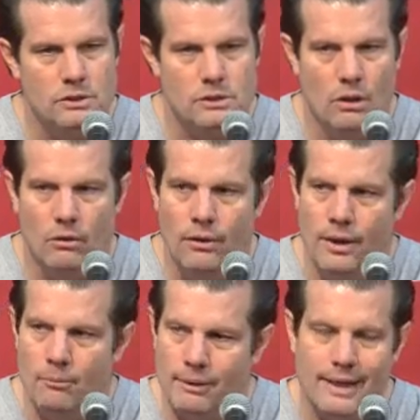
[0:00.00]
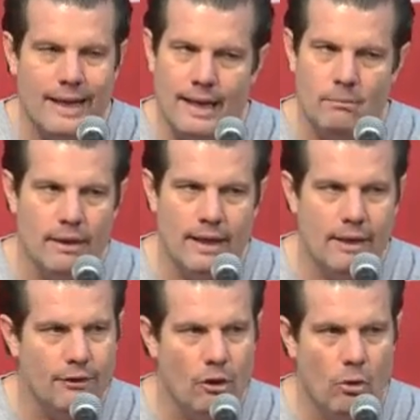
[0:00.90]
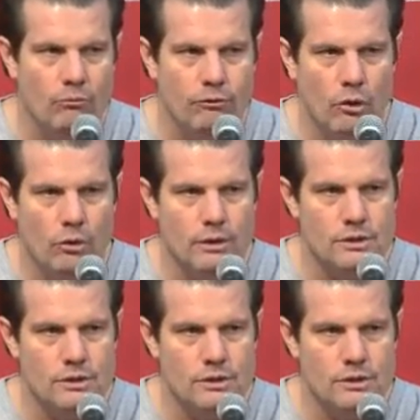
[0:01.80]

So playing anybody on their home floor